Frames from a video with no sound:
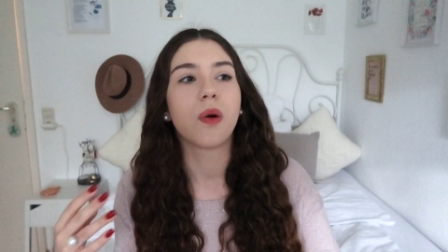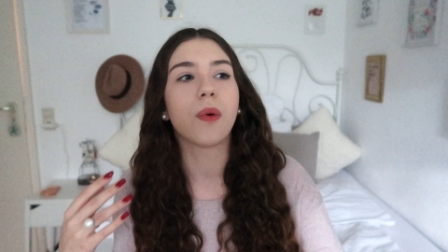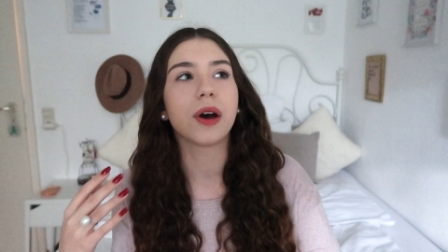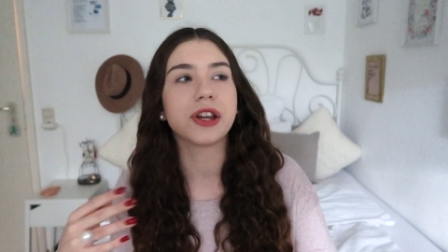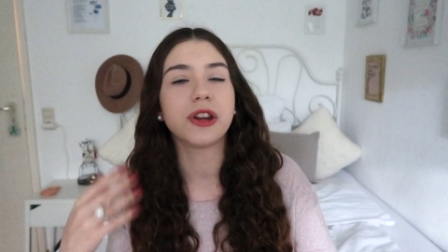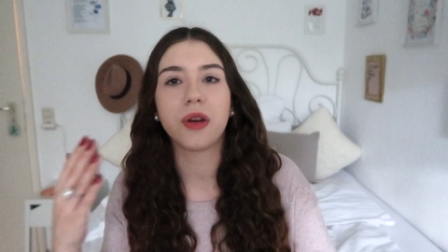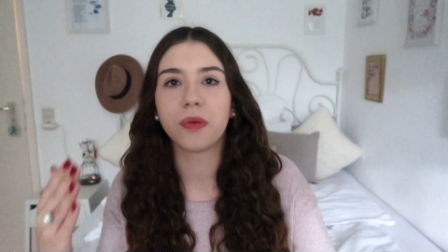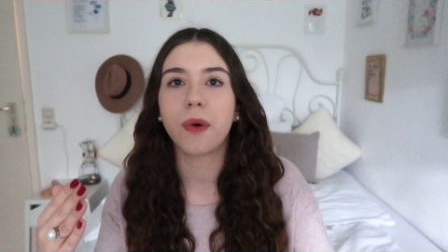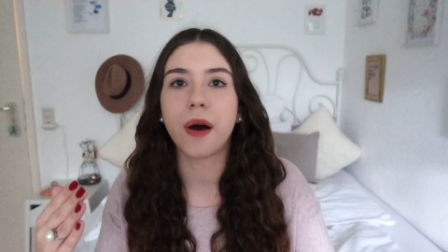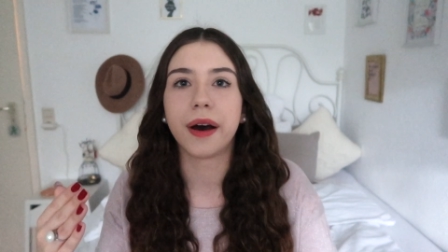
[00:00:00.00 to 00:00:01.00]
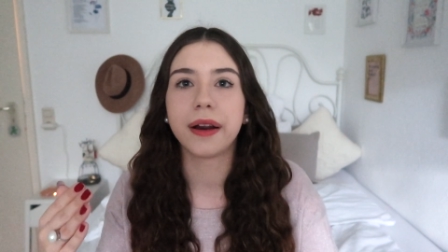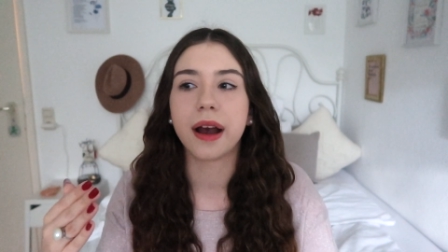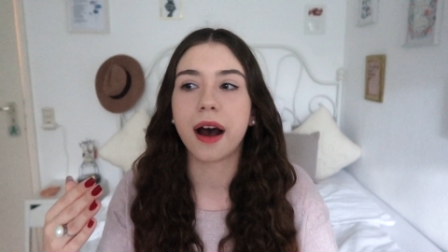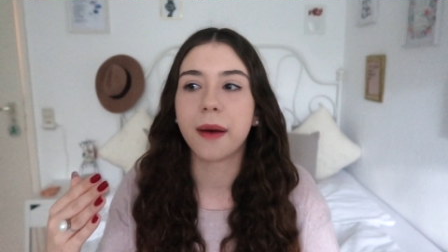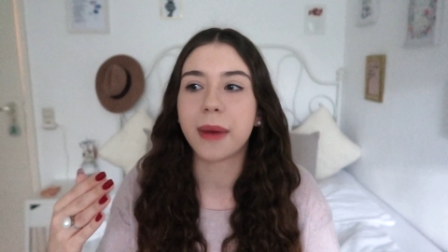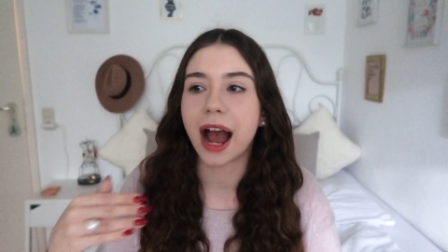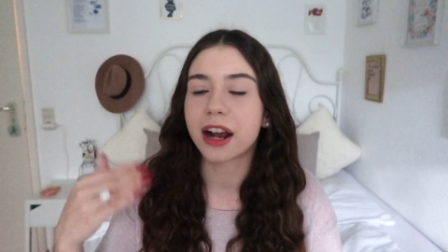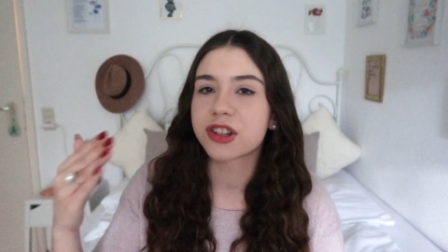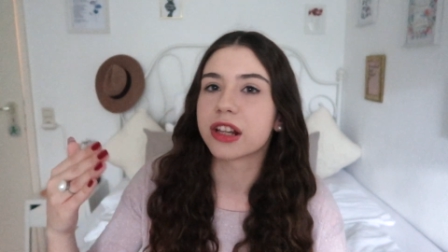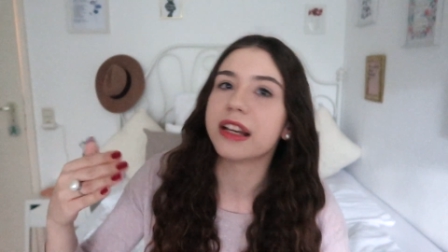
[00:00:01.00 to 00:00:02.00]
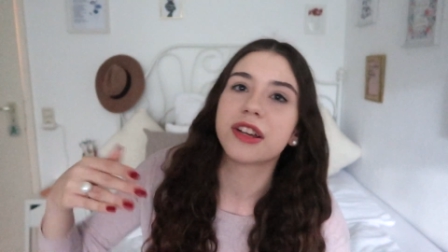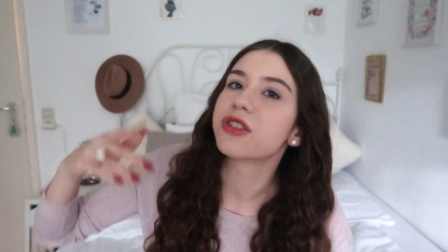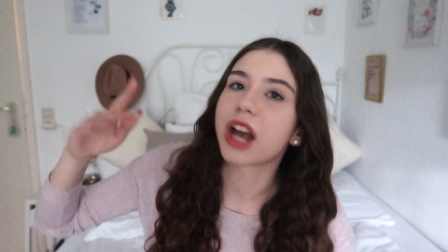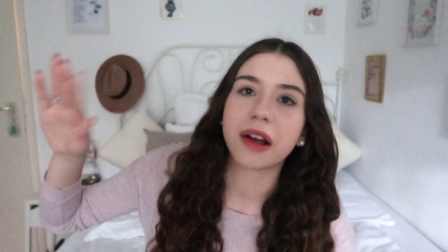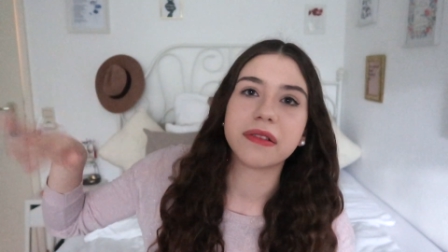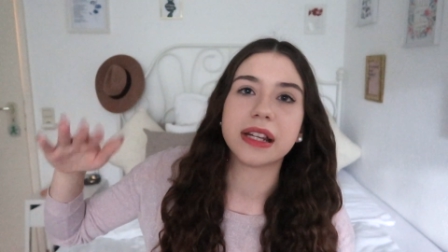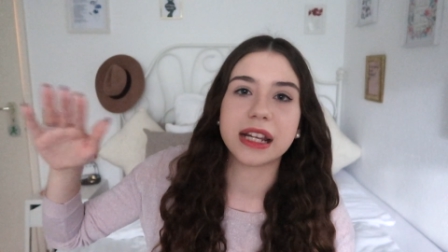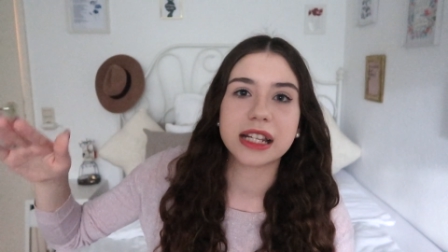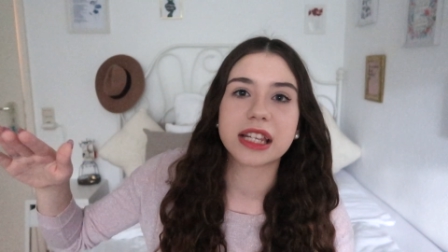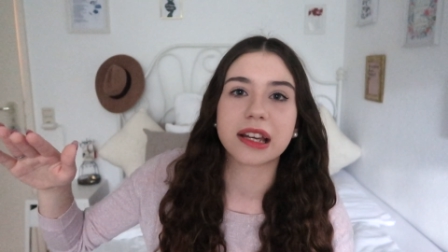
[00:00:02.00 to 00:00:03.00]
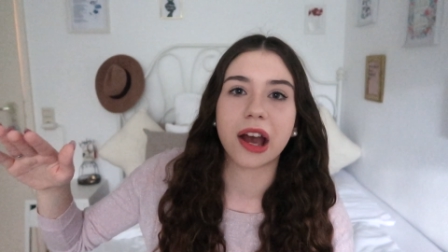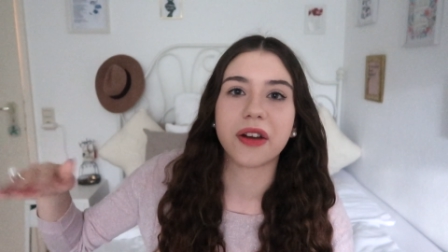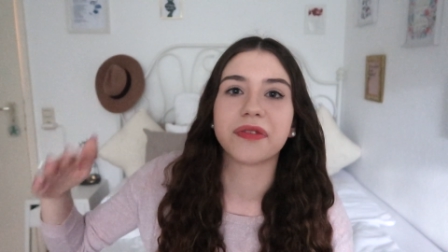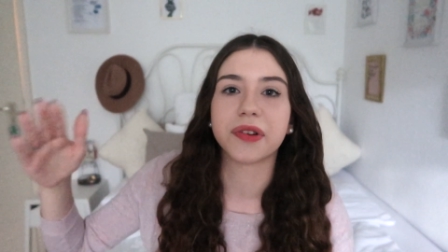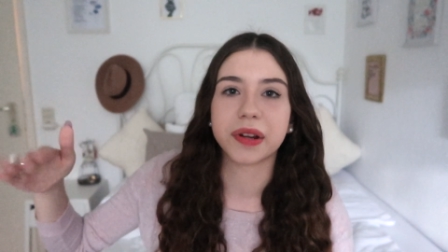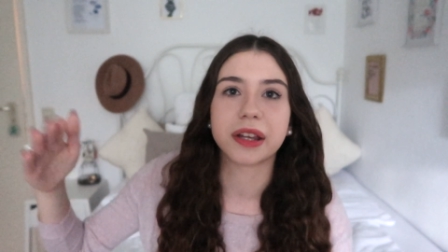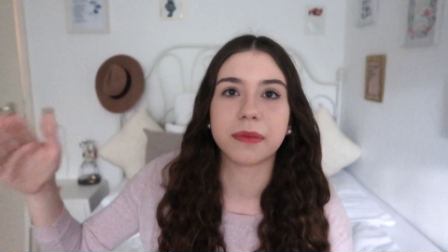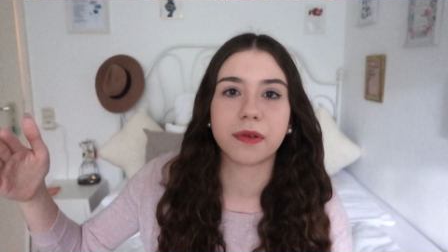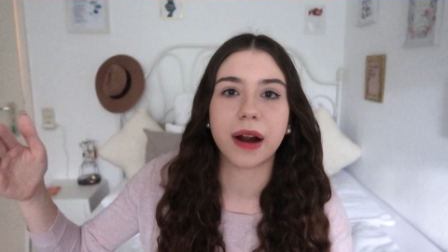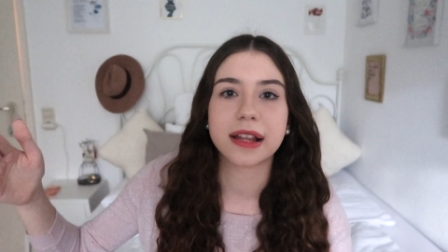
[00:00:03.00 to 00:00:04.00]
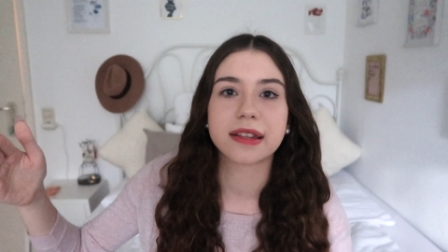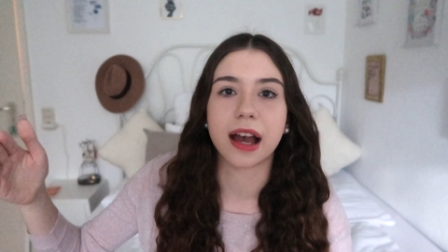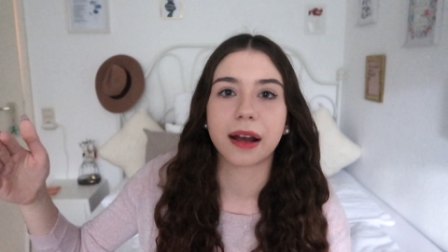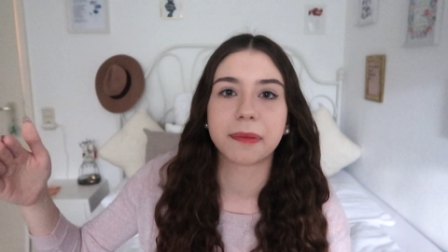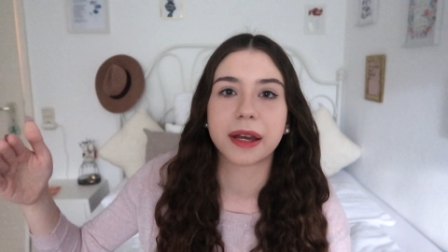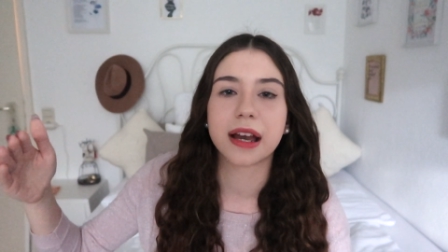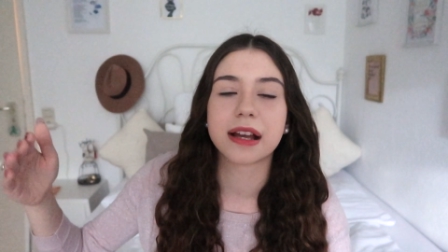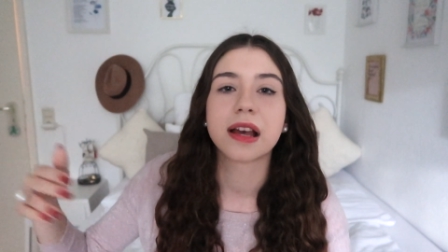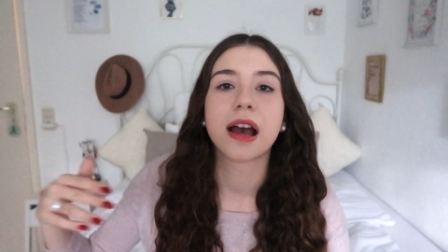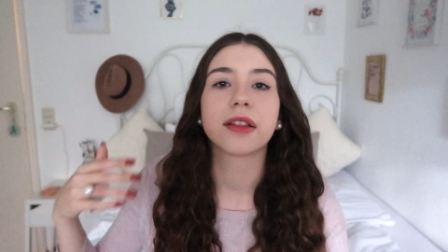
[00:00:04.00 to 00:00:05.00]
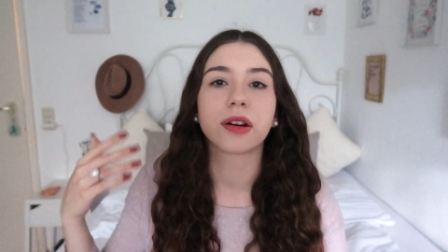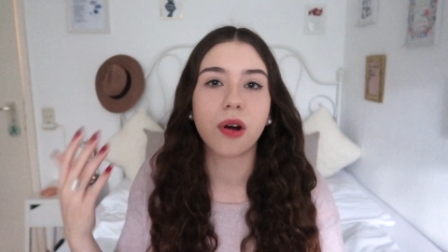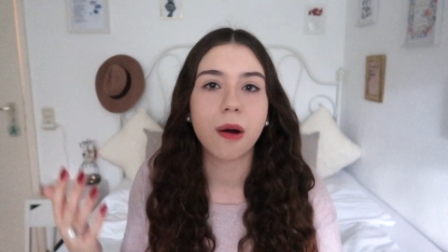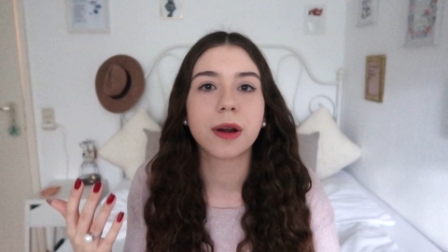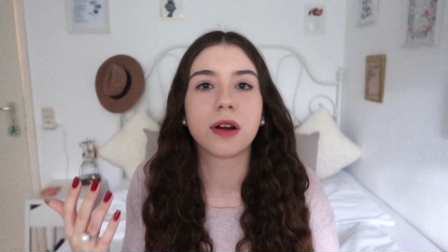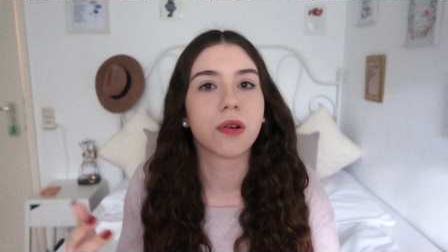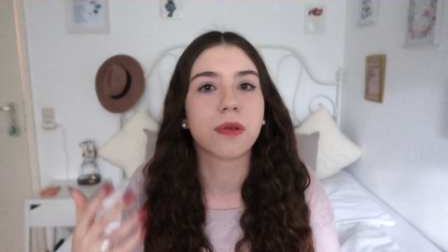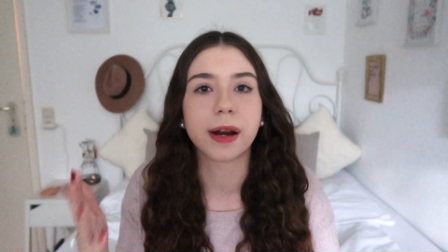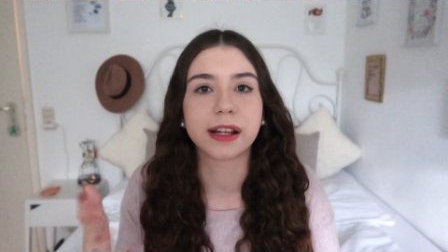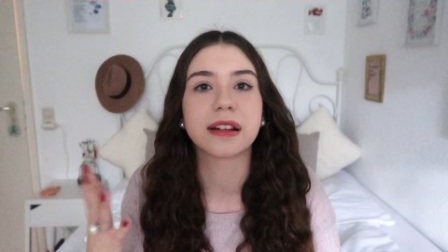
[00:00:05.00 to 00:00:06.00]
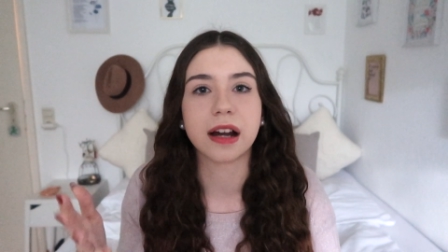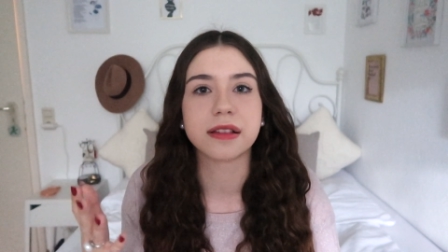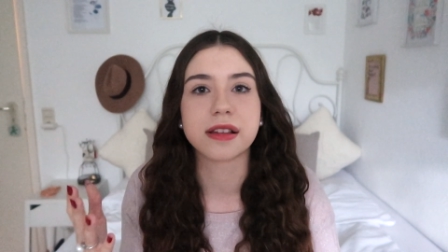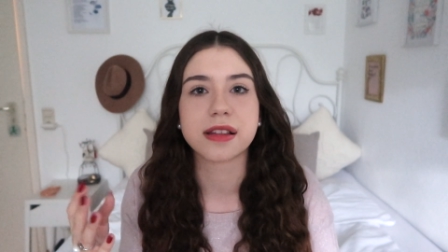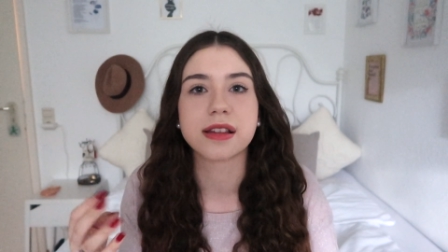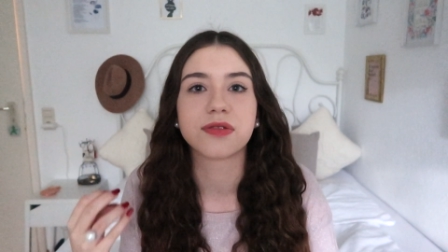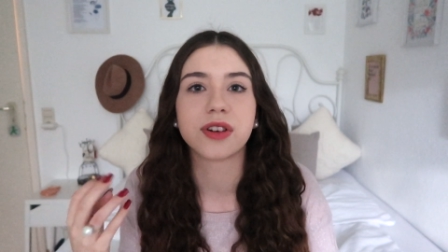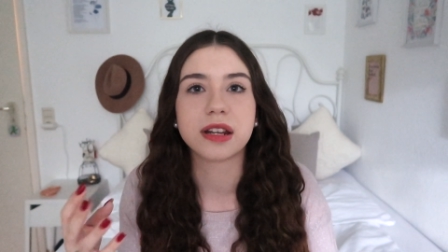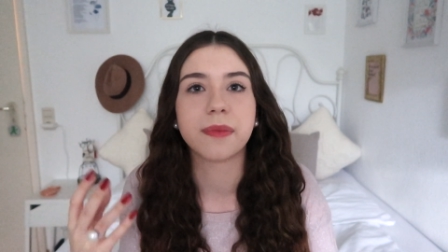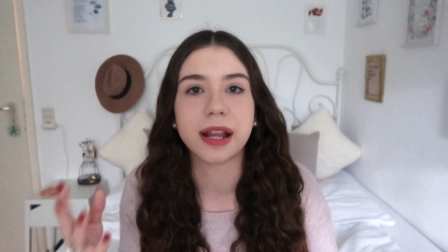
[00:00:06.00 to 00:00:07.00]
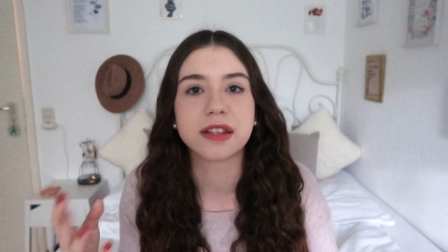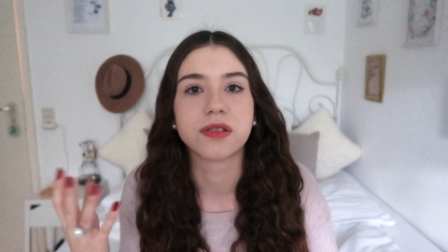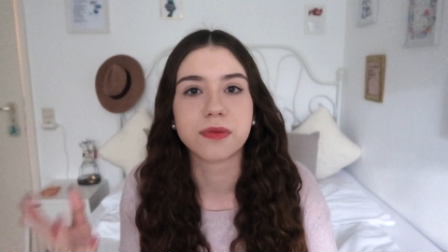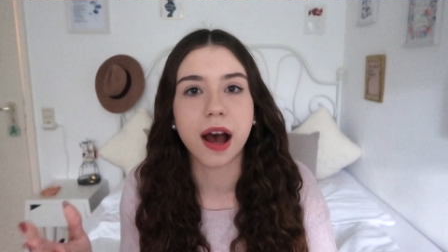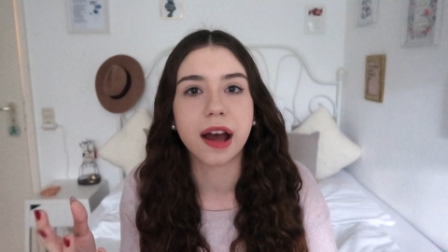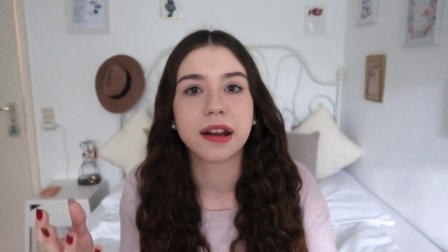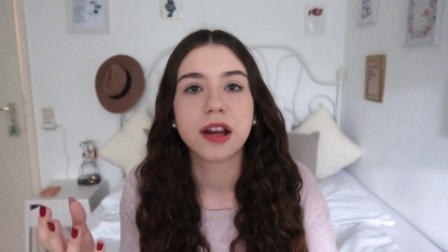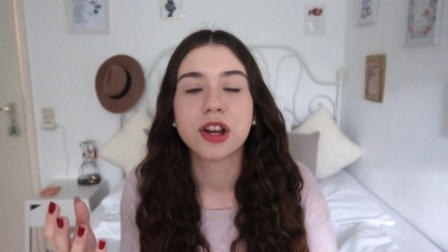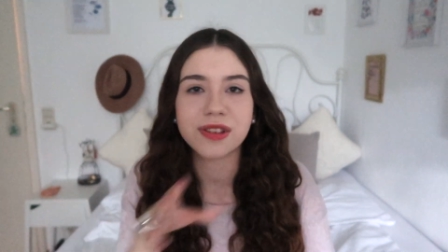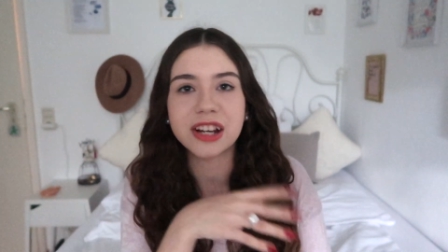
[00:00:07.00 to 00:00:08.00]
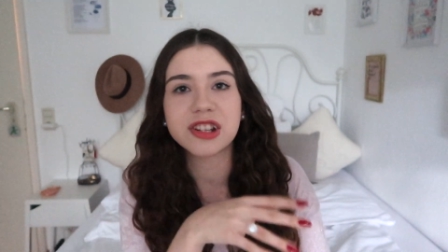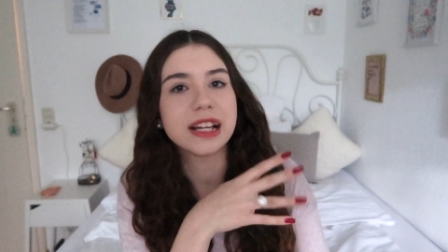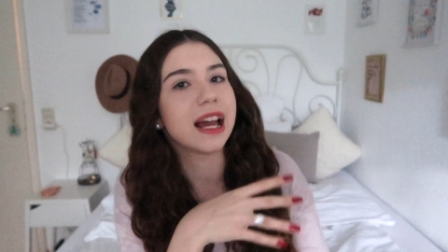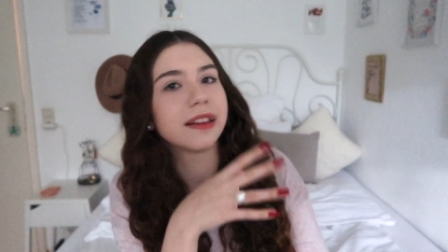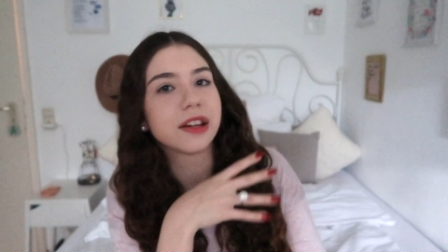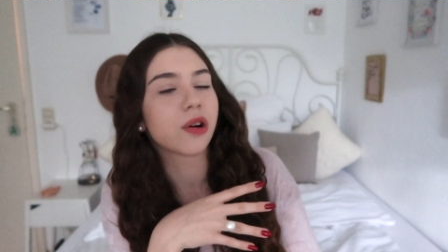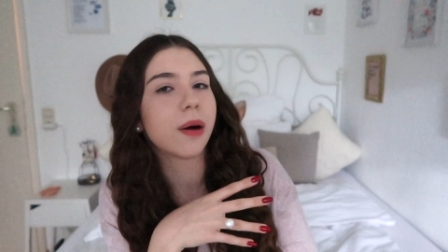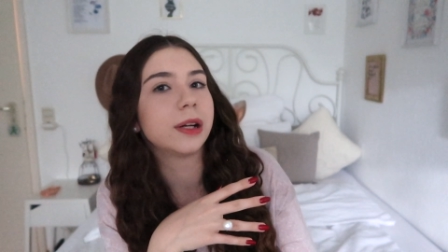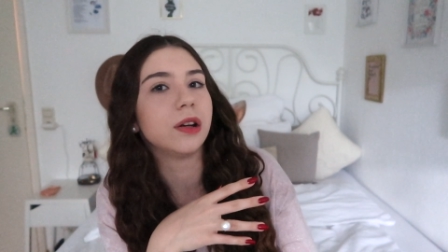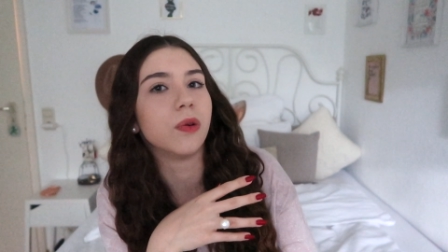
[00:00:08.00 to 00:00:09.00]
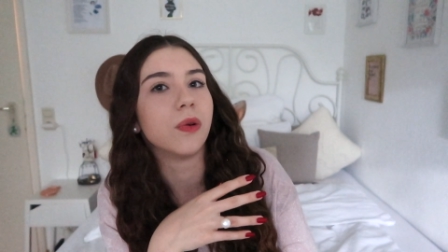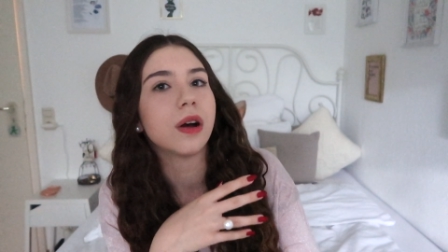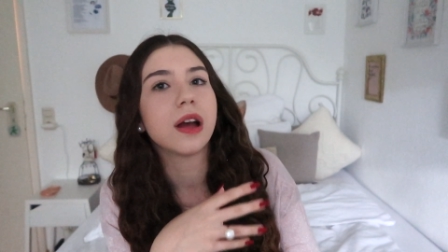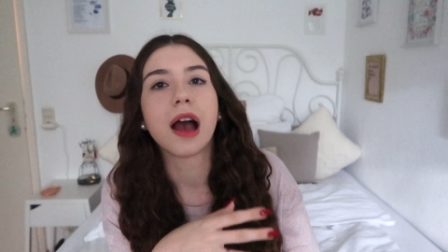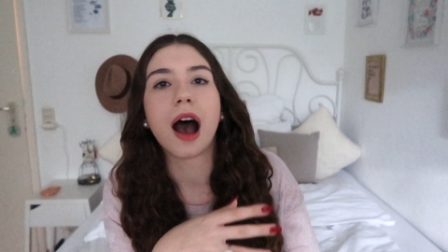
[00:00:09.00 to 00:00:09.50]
well, you know what, actually you don't need to go through the Human Rights Act because the common law recognizes this fundamental right. So actually under the common law,